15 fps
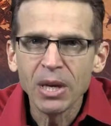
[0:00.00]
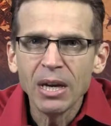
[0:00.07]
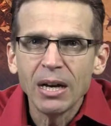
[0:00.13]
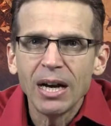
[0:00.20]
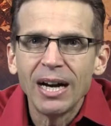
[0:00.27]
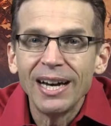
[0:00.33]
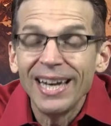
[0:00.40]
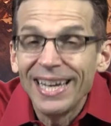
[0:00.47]

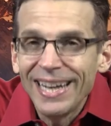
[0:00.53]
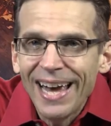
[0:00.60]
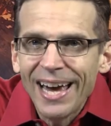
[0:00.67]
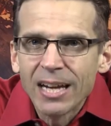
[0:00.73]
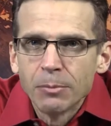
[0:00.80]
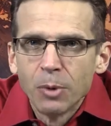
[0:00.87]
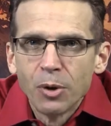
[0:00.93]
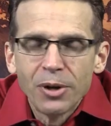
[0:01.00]
Uh, an
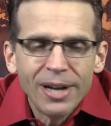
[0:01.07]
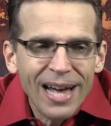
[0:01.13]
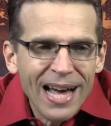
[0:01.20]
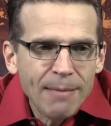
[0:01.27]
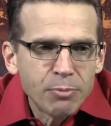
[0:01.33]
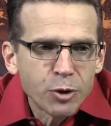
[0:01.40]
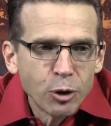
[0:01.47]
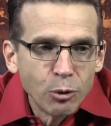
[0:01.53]
animal that
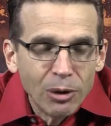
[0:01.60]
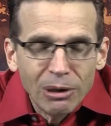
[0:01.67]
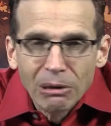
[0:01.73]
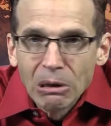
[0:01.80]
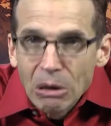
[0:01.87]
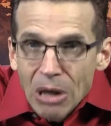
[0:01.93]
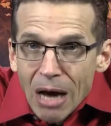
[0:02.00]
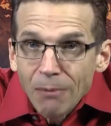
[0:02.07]
absolutely
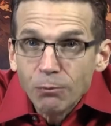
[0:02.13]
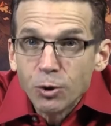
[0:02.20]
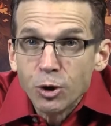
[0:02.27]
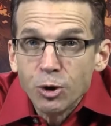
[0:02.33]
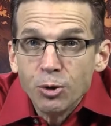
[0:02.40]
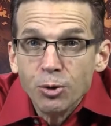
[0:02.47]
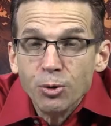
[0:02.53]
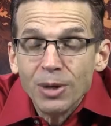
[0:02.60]
loves
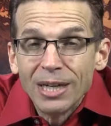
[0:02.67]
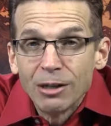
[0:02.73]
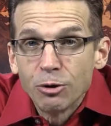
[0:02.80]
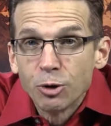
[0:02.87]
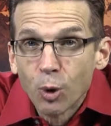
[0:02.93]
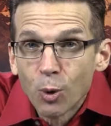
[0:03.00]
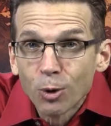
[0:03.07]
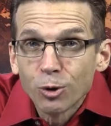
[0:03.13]
you and
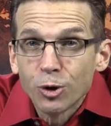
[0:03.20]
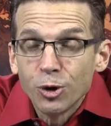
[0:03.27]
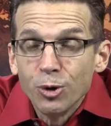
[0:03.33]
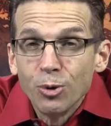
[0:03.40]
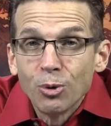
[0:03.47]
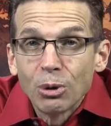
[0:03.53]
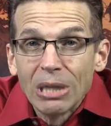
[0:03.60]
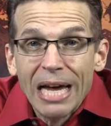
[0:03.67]
adores
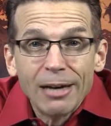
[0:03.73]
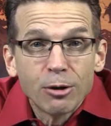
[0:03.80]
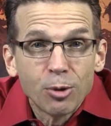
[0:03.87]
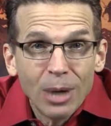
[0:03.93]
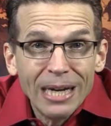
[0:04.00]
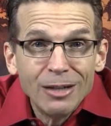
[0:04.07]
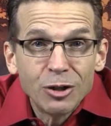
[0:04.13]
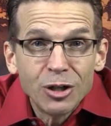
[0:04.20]
you like
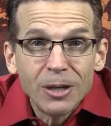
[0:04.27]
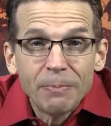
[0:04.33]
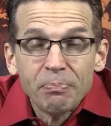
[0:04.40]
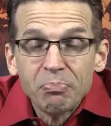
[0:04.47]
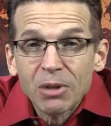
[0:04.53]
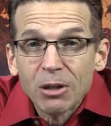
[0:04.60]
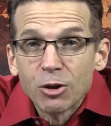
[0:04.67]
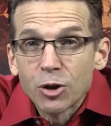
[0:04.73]
crazy.
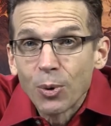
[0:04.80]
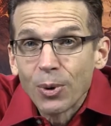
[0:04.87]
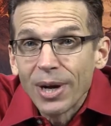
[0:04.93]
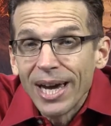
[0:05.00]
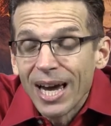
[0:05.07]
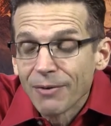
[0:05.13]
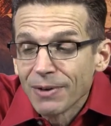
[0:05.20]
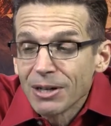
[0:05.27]
So
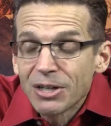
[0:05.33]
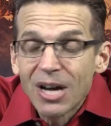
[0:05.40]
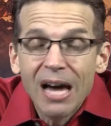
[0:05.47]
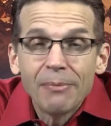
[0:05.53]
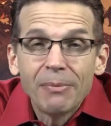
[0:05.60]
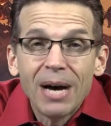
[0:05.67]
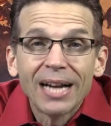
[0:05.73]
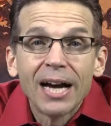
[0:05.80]
every
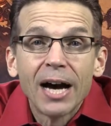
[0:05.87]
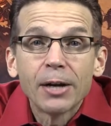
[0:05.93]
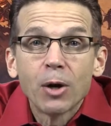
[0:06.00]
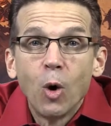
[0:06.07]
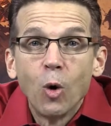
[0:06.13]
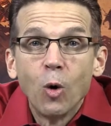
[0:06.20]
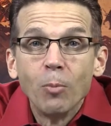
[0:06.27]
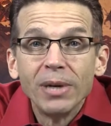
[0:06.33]
time I got
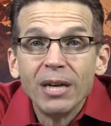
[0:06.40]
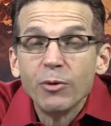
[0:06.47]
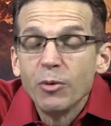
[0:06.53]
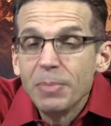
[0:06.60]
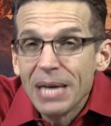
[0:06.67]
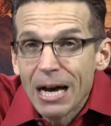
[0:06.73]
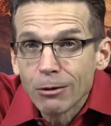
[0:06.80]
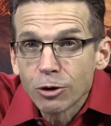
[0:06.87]
home, he would
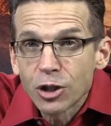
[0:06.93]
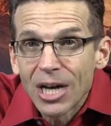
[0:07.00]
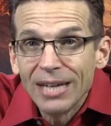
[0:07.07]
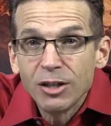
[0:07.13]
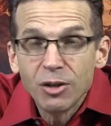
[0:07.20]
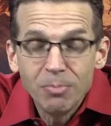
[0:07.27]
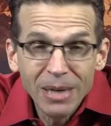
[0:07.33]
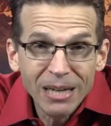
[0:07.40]
be outside
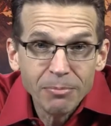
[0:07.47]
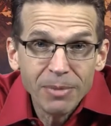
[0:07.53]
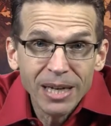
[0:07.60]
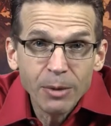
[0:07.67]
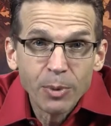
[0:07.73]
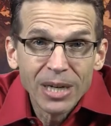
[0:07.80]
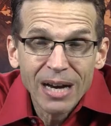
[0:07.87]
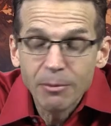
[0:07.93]
to meet me.
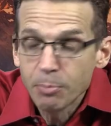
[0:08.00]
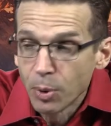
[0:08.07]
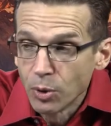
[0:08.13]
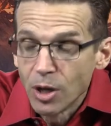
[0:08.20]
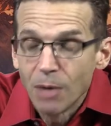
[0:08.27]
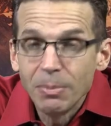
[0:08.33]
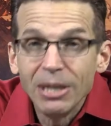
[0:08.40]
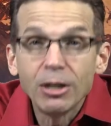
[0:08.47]
When I'd pull
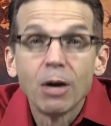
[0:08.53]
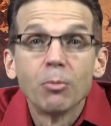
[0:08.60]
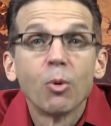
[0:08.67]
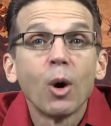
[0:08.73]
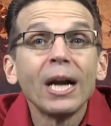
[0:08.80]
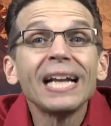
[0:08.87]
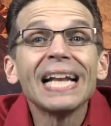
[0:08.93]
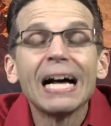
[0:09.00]
up, he'd come
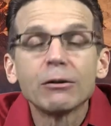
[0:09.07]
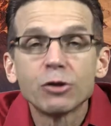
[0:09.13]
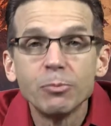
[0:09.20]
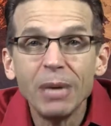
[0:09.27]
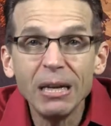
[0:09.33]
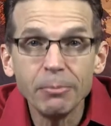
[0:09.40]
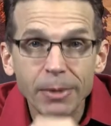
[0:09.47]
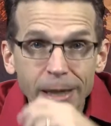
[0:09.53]
running out to
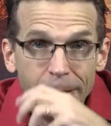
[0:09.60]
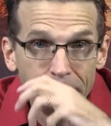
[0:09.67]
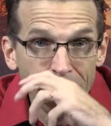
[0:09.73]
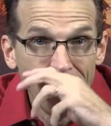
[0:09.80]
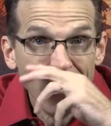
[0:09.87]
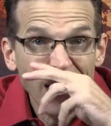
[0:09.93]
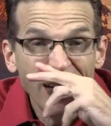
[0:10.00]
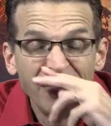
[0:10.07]
meet me.
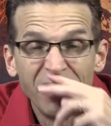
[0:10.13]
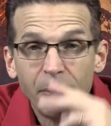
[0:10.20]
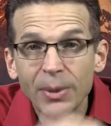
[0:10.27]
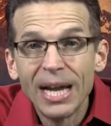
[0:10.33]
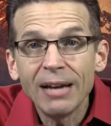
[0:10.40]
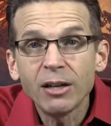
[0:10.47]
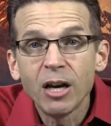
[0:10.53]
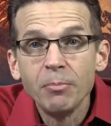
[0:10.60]
And then when
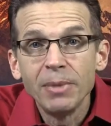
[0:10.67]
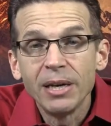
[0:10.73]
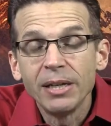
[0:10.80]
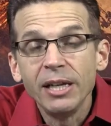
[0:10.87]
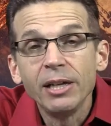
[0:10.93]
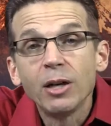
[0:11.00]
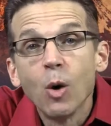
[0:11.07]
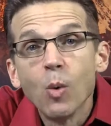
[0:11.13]
I come in,
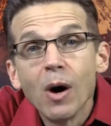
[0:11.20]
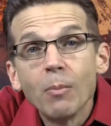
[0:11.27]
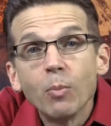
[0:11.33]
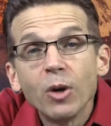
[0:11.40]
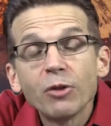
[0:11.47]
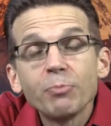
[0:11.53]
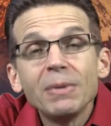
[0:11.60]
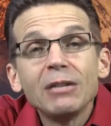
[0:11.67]
he'd go up
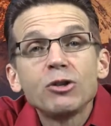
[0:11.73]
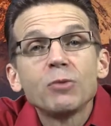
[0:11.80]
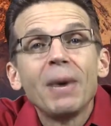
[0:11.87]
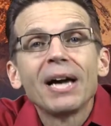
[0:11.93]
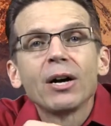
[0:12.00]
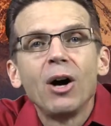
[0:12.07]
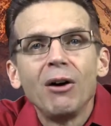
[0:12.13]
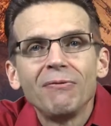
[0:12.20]
with me to my
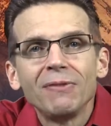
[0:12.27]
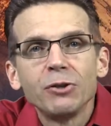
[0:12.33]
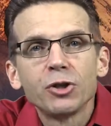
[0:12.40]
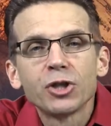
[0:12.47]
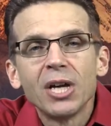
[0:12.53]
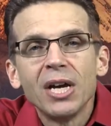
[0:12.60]
office.